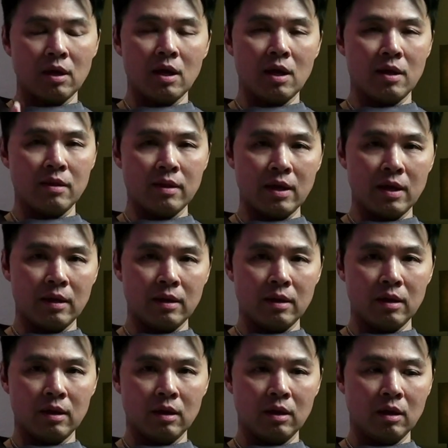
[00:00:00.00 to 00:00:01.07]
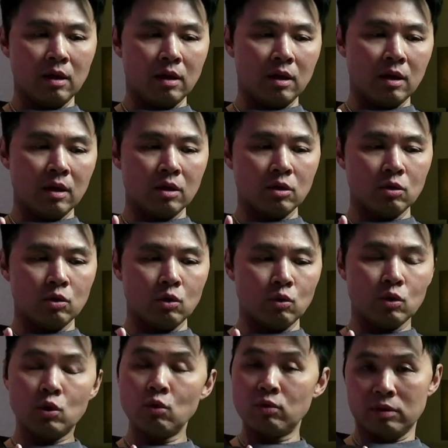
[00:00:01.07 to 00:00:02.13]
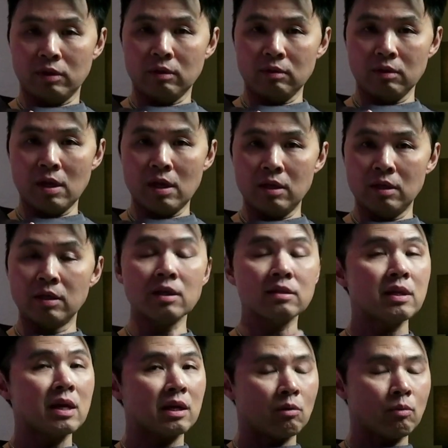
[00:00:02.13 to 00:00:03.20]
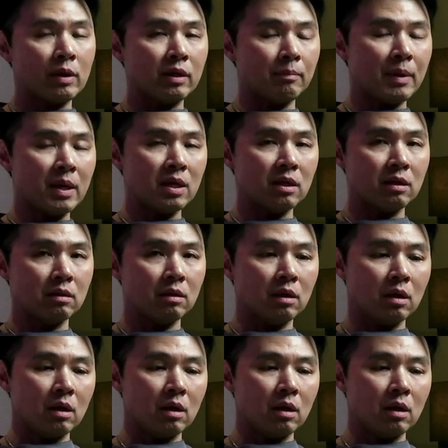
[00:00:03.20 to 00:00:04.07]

and then you use it, and it does take away the pain,